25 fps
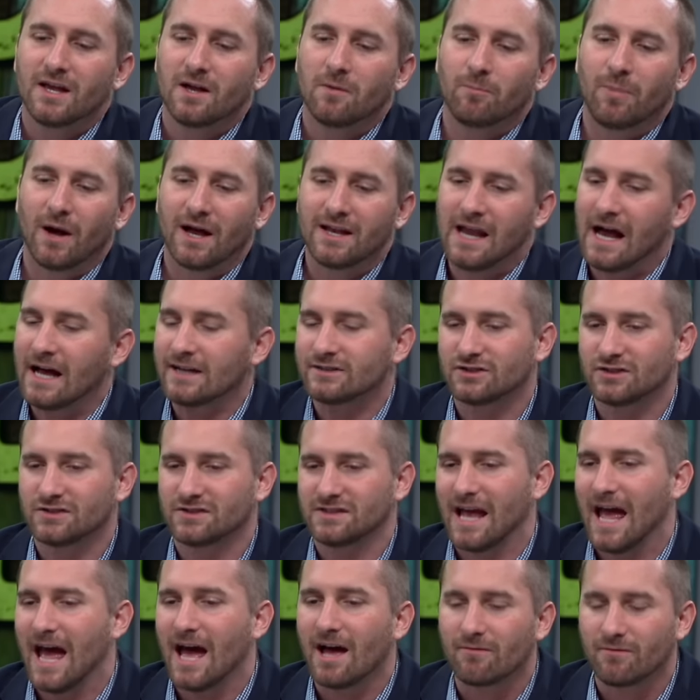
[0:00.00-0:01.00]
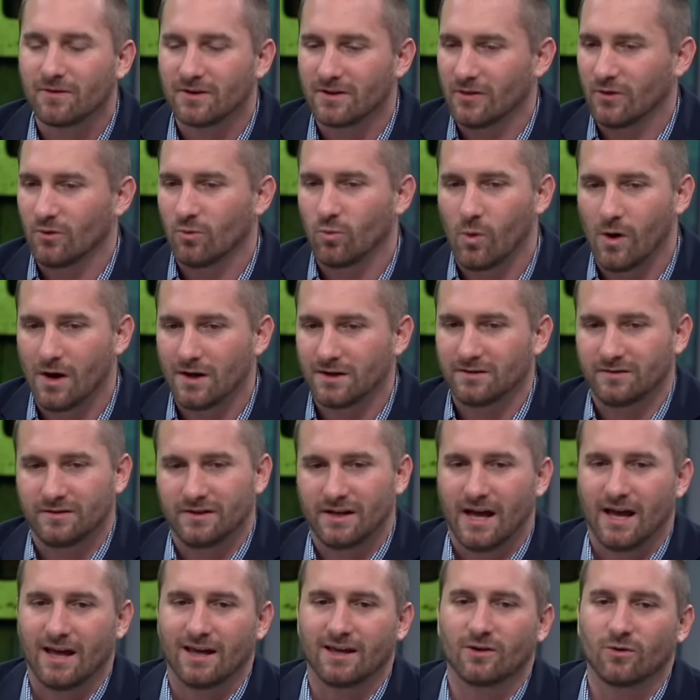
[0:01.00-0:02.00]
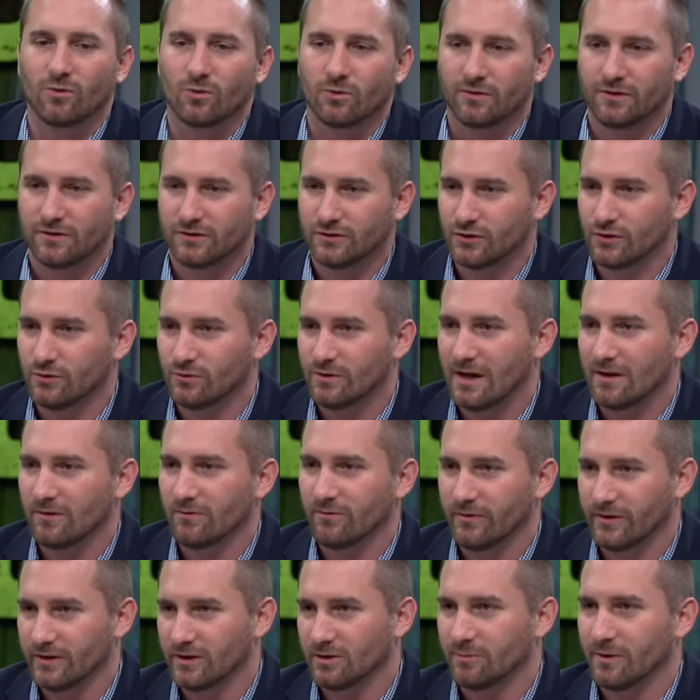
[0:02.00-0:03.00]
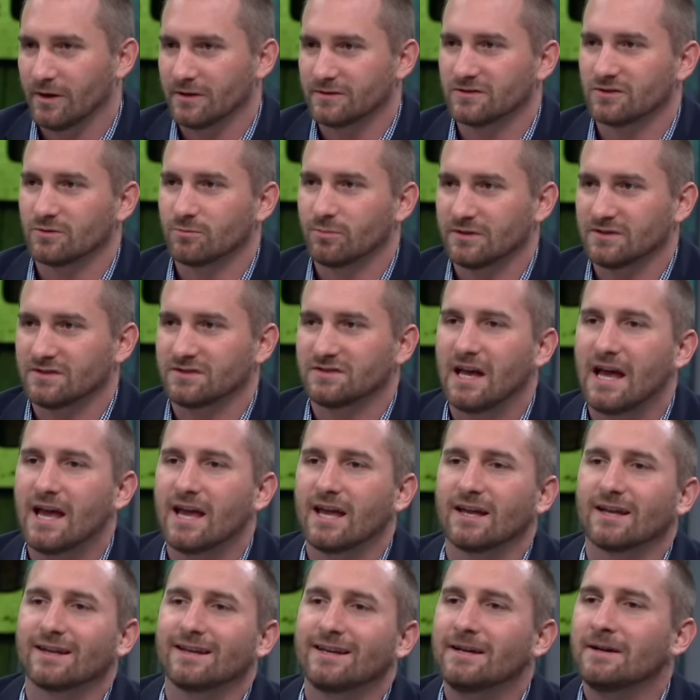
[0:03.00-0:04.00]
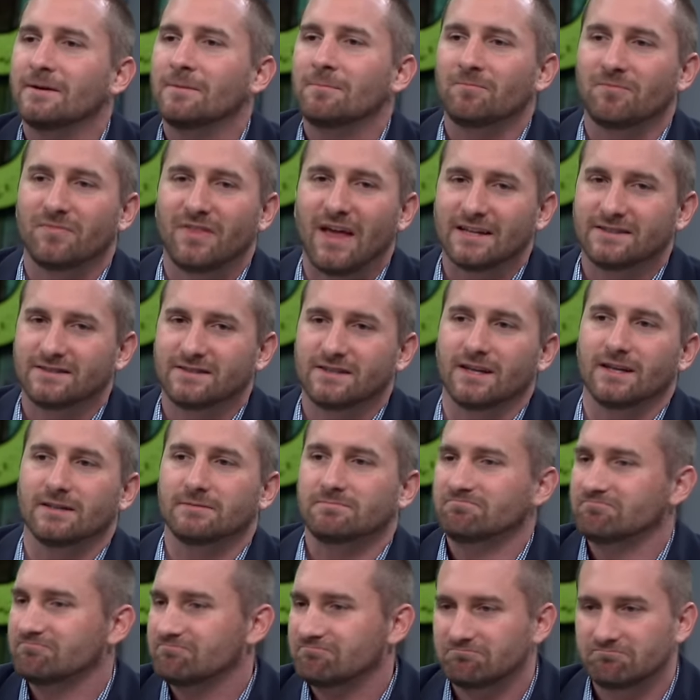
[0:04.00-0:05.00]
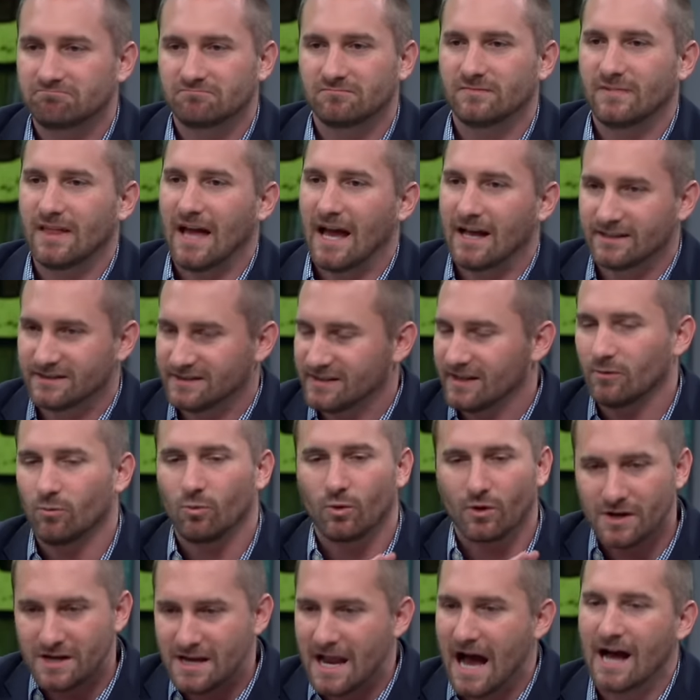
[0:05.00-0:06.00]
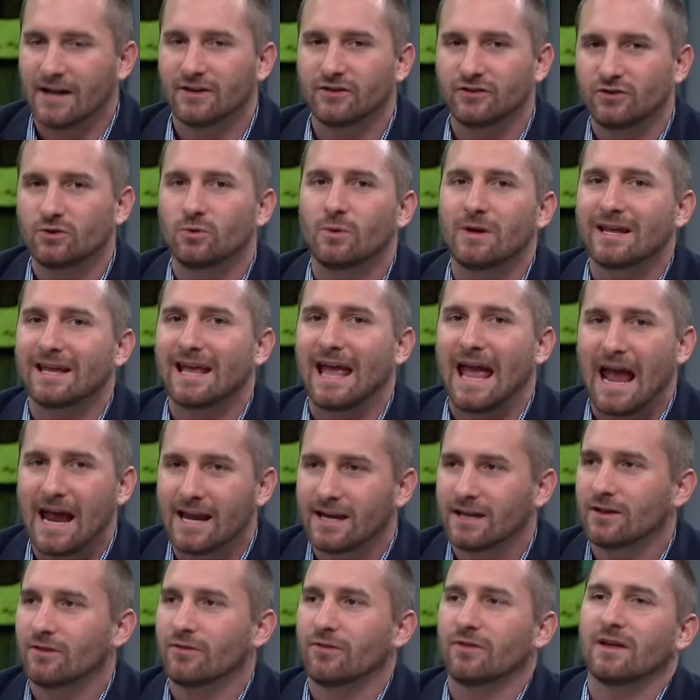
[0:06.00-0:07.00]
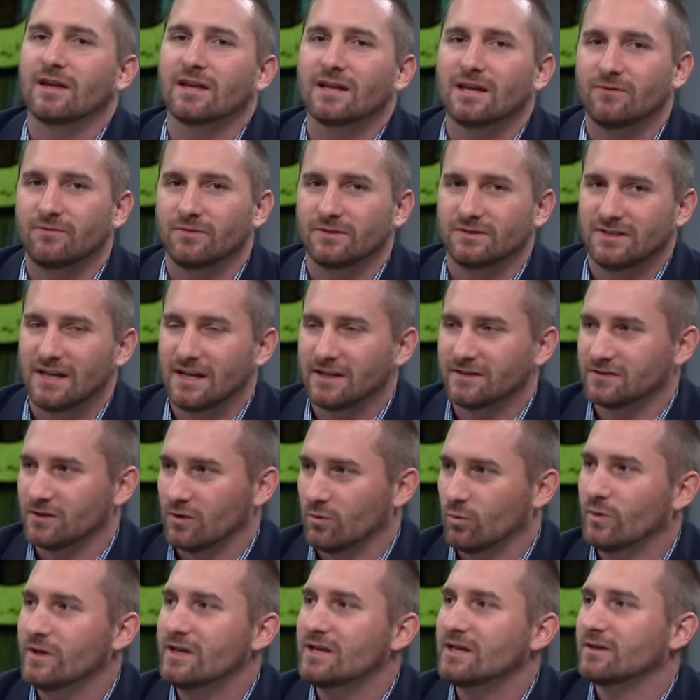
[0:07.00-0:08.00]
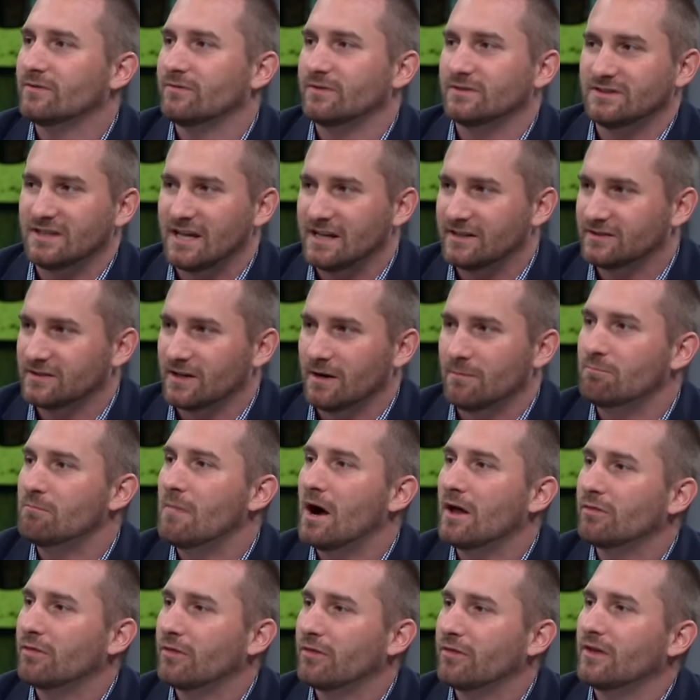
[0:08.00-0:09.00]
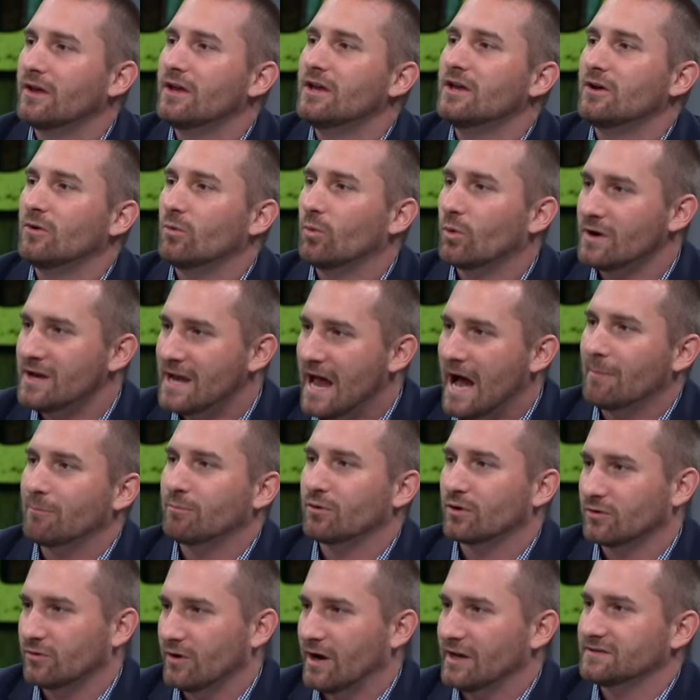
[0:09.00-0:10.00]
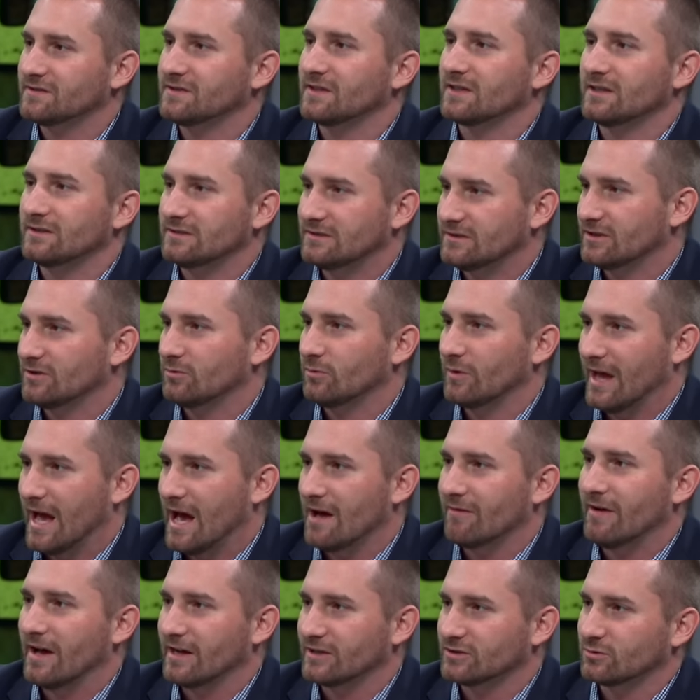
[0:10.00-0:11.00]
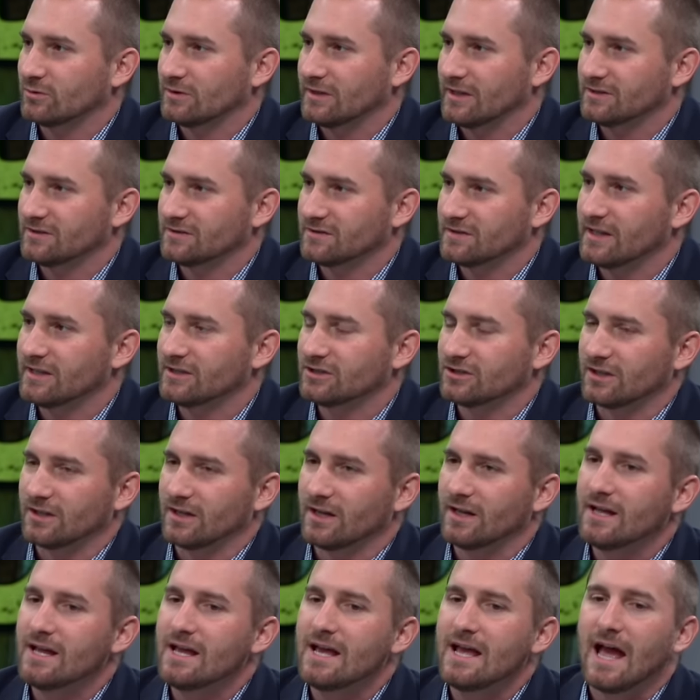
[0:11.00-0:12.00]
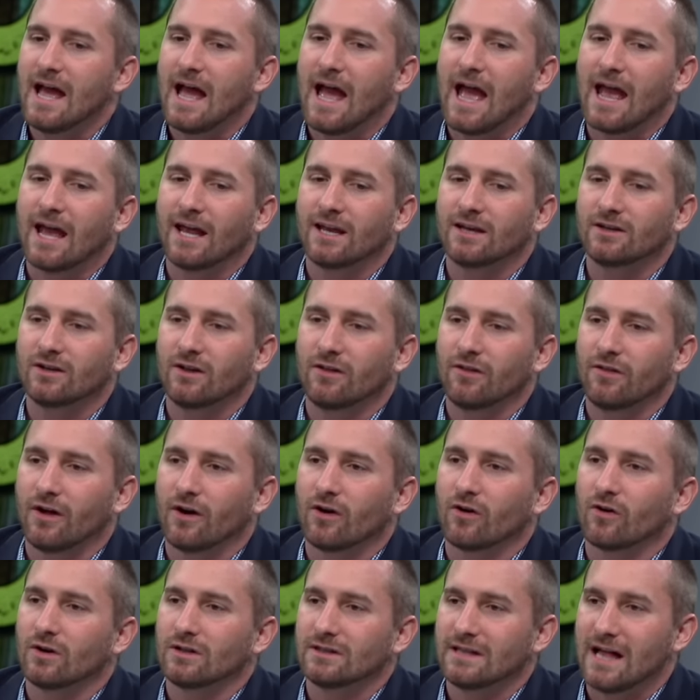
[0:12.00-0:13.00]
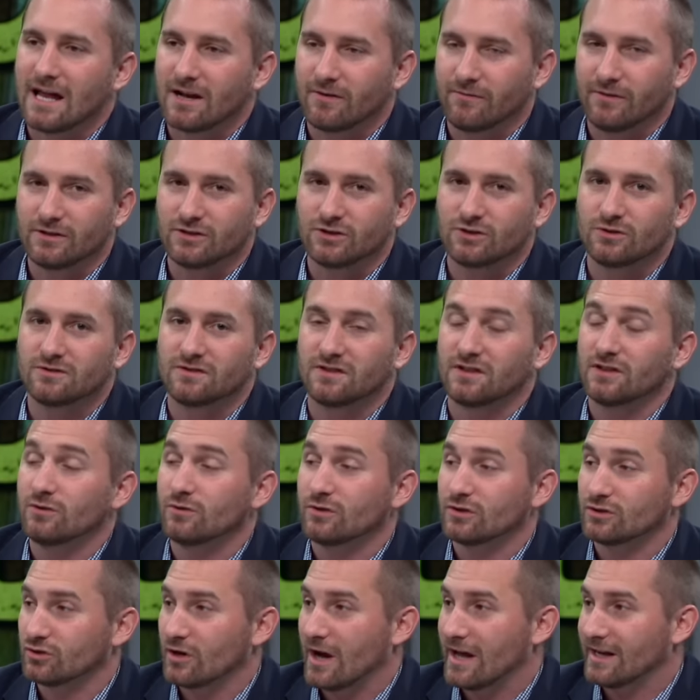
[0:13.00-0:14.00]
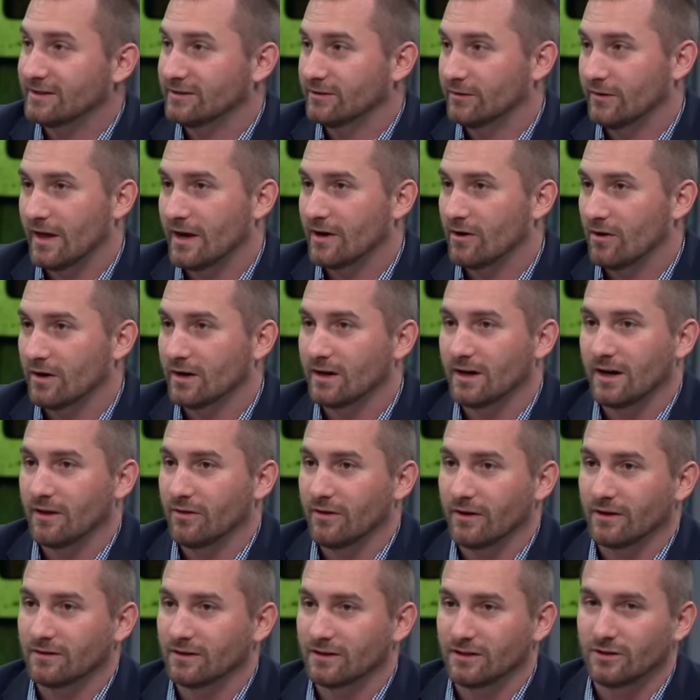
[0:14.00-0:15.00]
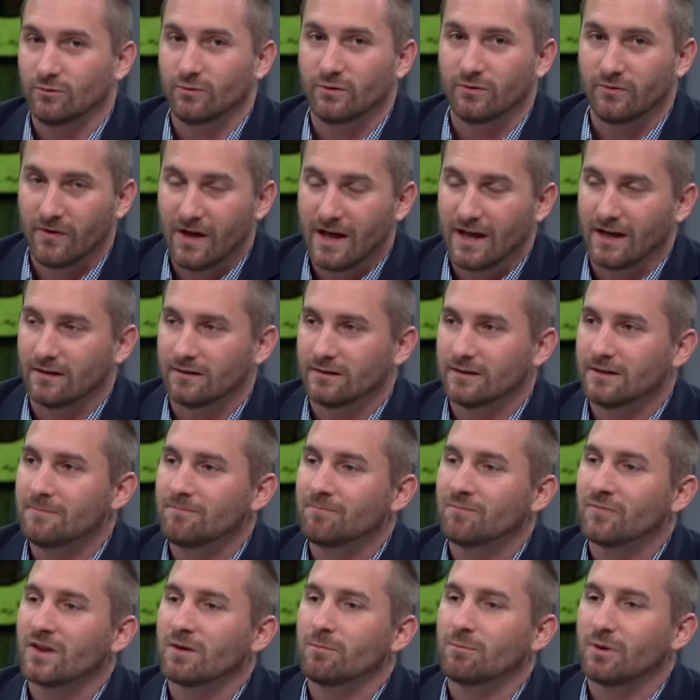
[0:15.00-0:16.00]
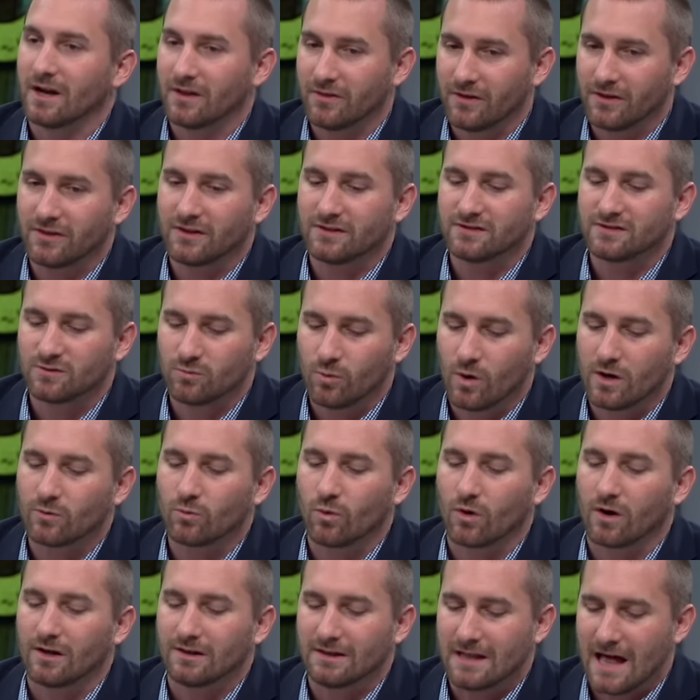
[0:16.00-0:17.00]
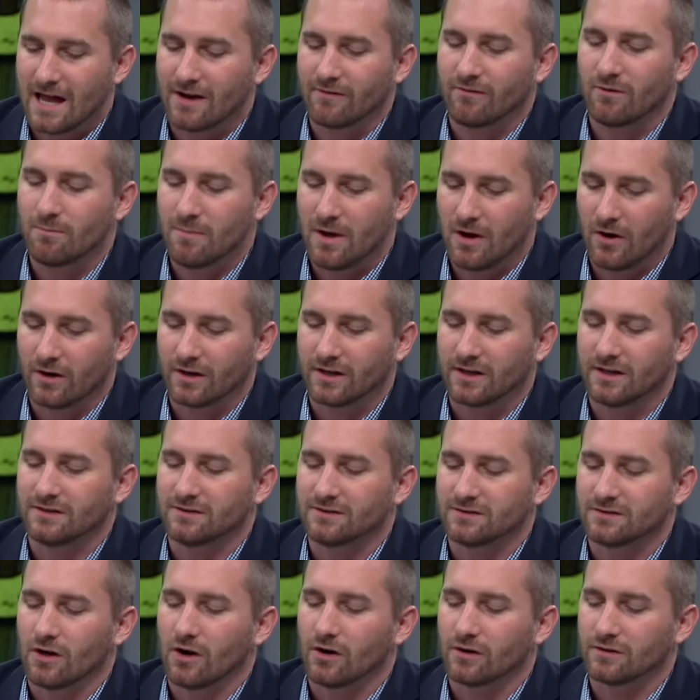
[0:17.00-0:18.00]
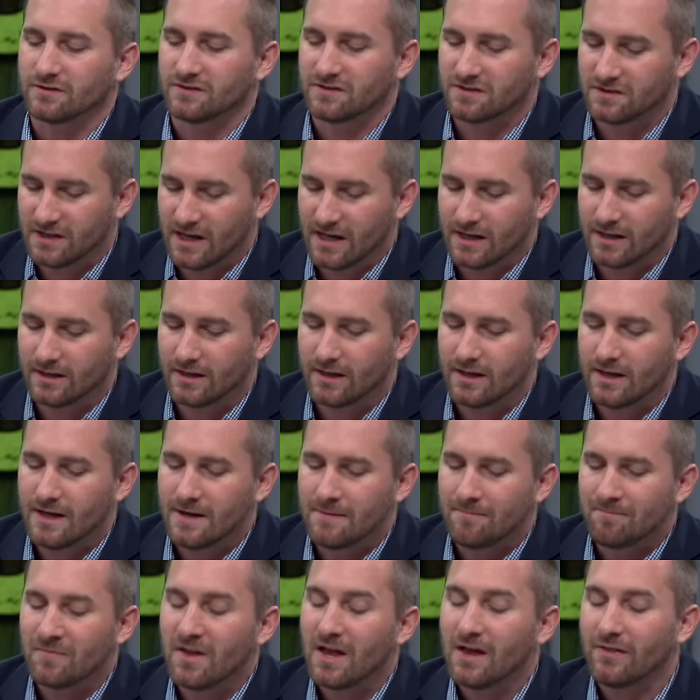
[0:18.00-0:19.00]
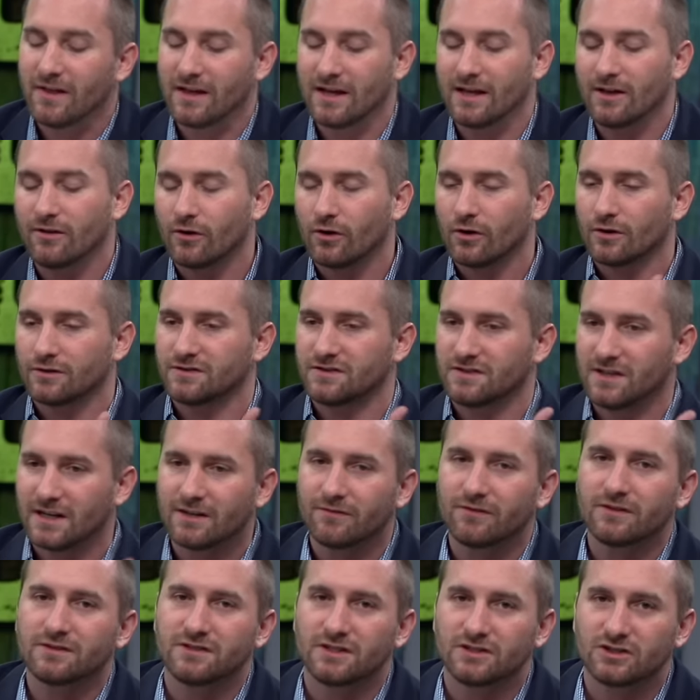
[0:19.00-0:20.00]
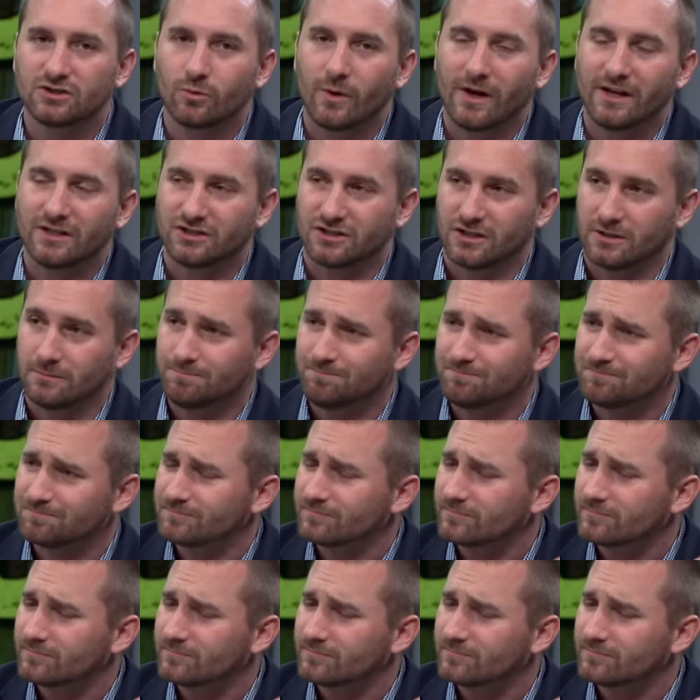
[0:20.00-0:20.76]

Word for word: by not just having the one day or the two day filibuster, but saying, that's it, that's it. We're not doing anything if it takes a week, if it takes a month, we're not progressing until we have actual legislation. And there are a lot of issues that you could try to do that on, and I think that you would fail. But I think this is one where a lot of Americans are sick. They either are sick of the situation,